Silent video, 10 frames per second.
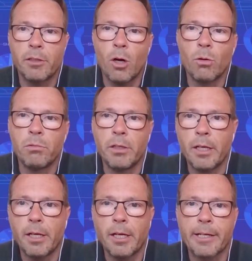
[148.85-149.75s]
The
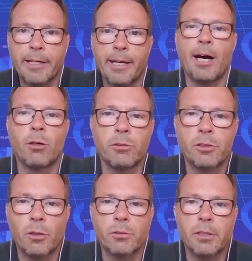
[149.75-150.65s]
only cloud,
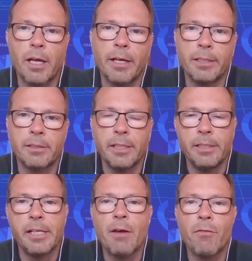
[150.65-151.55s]
so to say, is
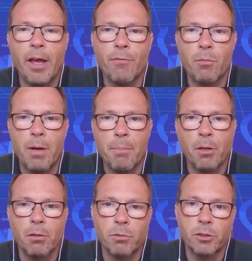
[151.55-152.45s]
EDFA from
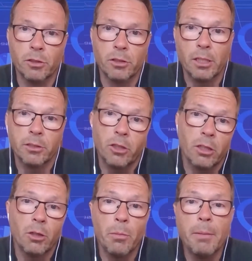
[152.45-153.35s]
Apple, which is
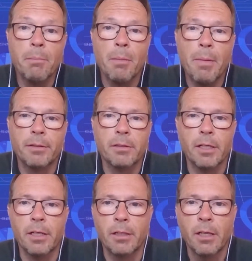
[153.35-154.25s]
starting to be
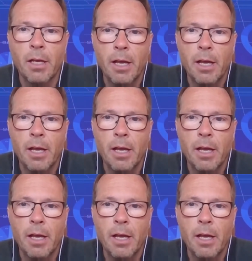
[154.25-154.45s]
implemented,